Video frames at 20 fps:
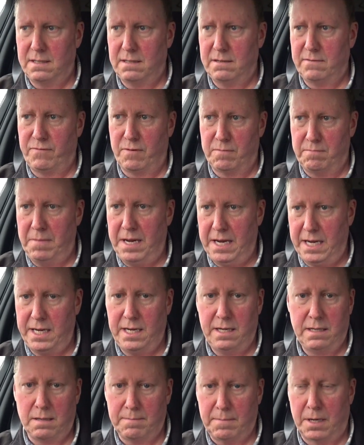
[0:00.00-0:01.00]
for me
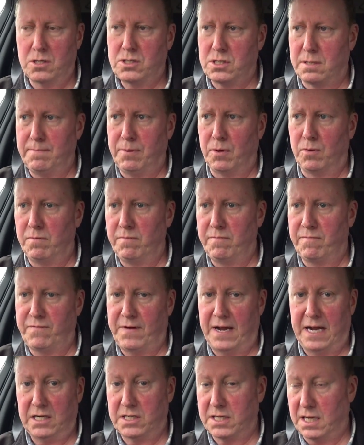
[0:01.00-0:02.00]
the most important
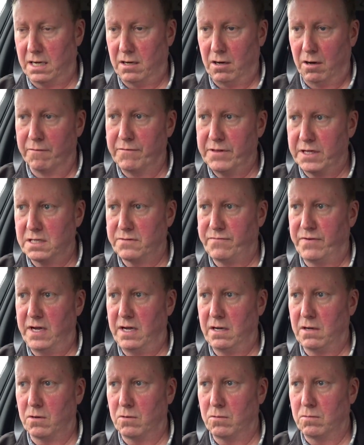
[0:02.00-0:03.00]
factor of this
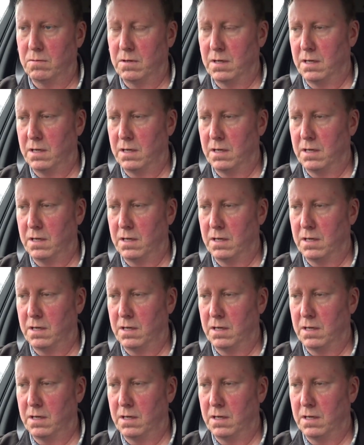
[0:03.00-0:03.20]
vehicle.